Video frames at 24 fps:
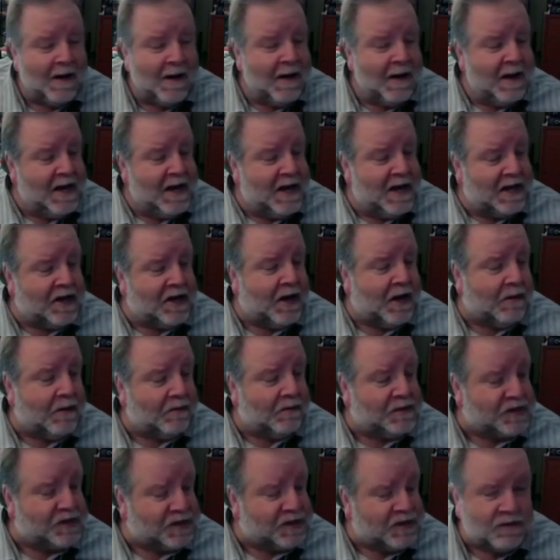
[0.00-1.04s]
He
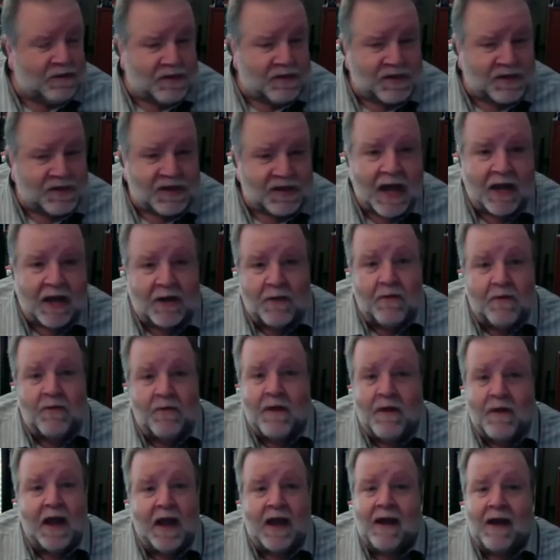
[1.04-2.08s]
comes to take
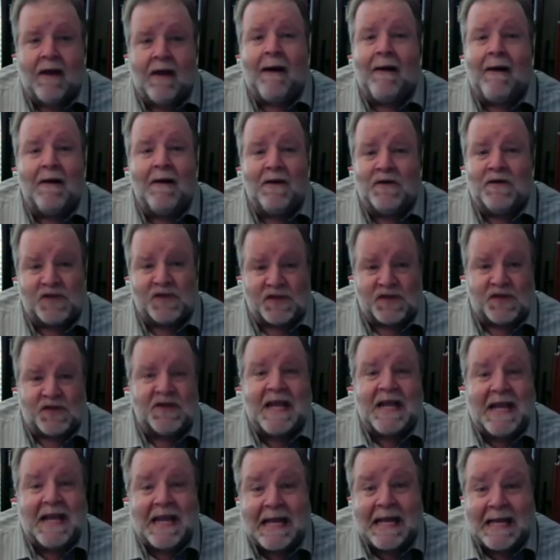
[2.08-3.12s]
away our
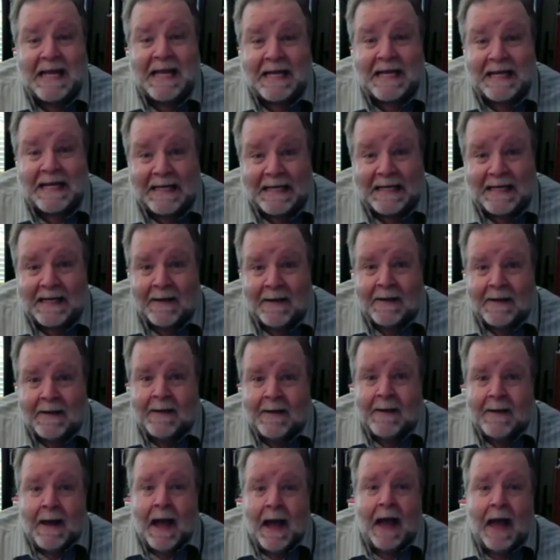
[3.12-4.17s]
sin
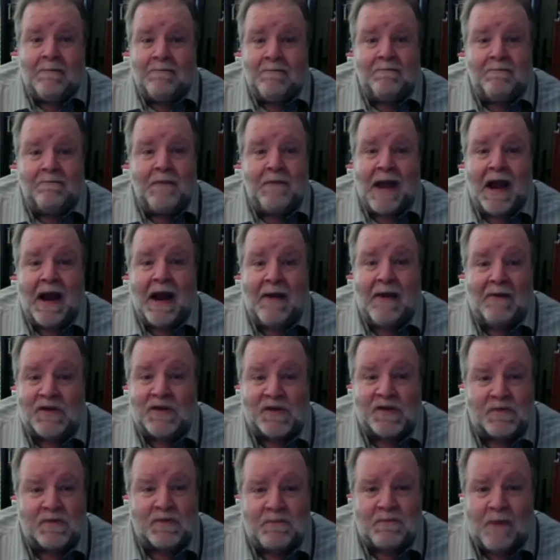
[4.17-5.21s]
and bear
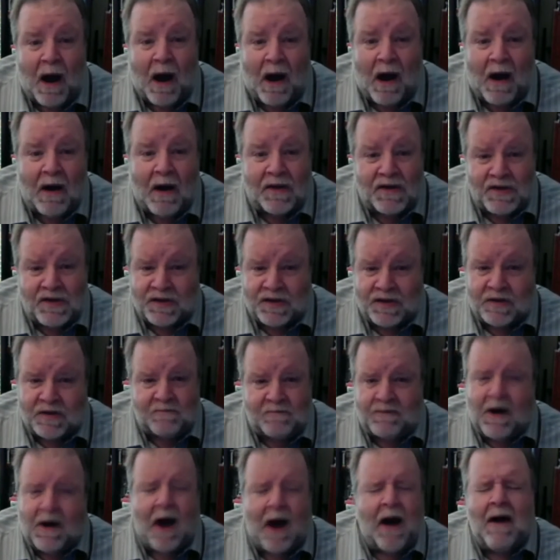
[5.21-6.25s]
its marks
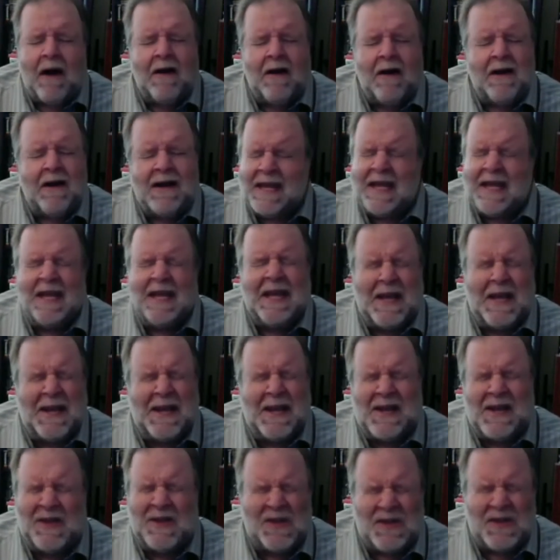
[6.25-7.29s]
upon
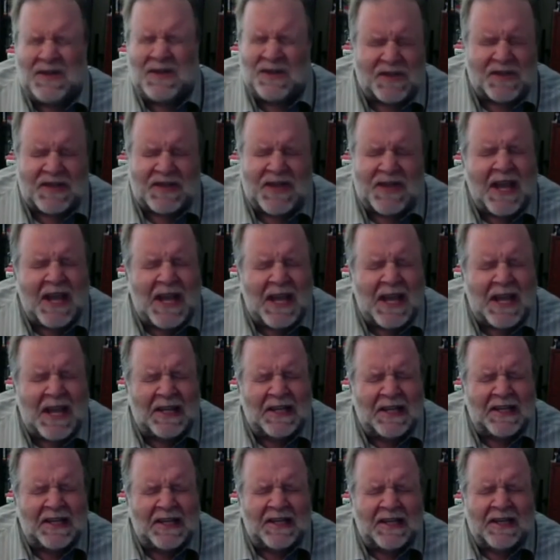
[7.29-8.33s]
his
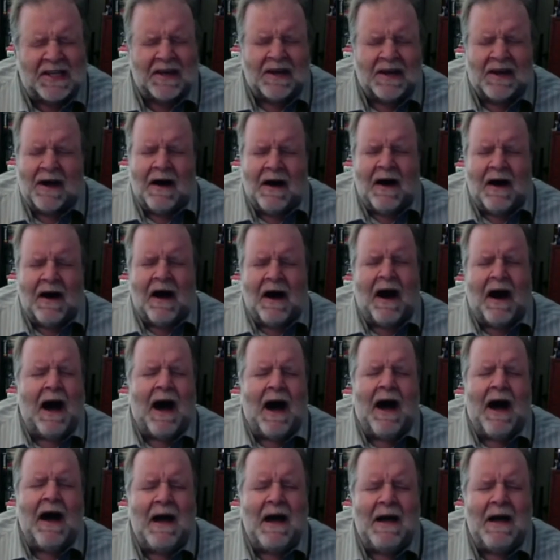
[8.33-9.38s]
skin.
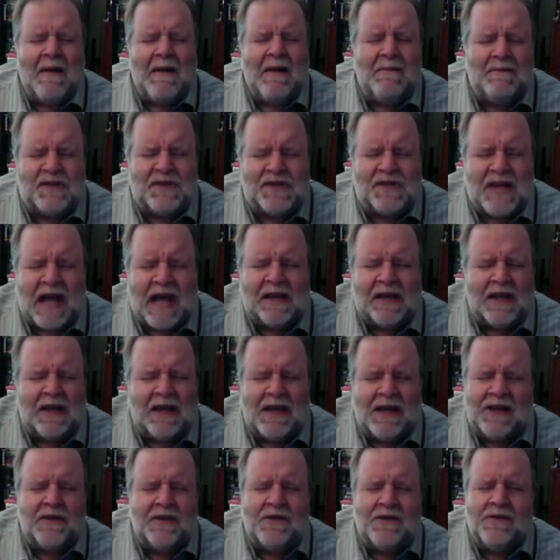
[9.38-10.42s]
I'm
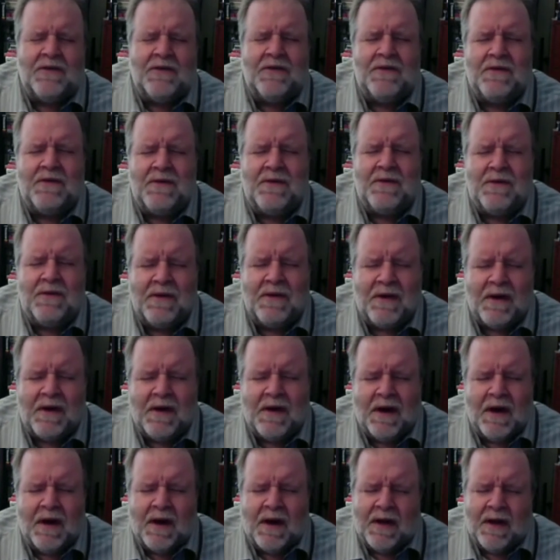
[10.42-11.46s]
telling you
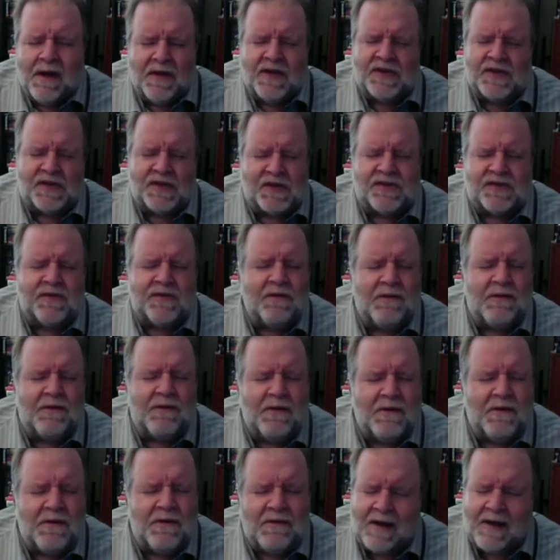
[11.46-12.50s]
this
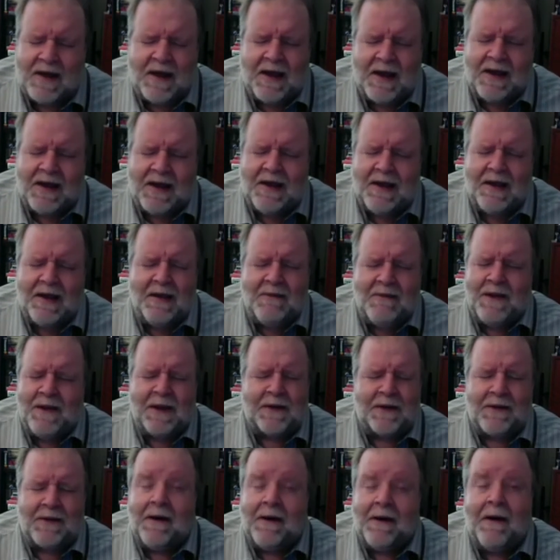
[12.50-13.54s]
story
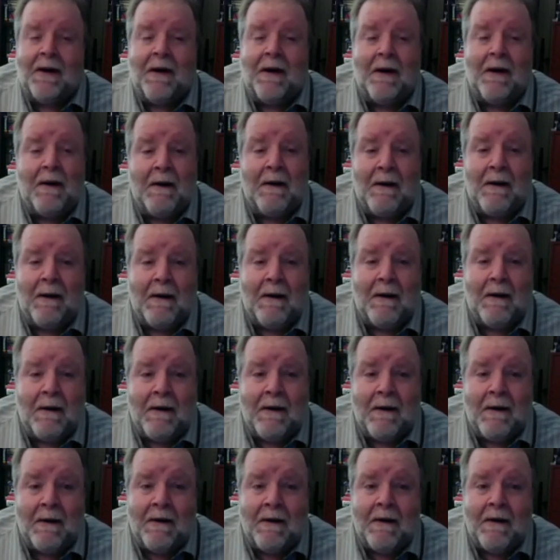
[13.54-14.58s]
because